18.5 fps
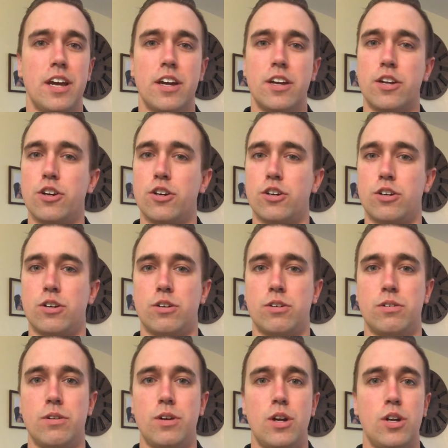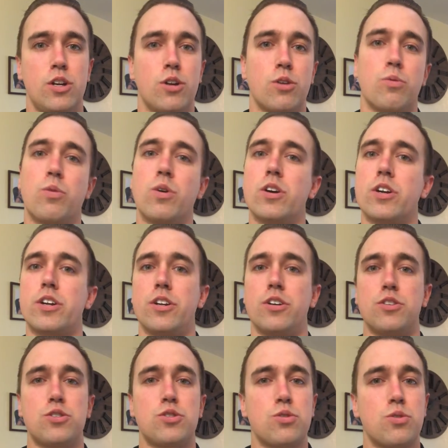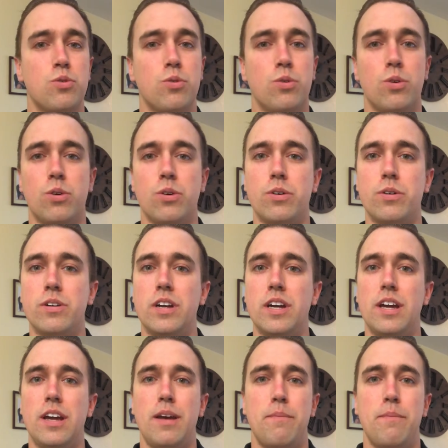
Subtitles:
your work, your school,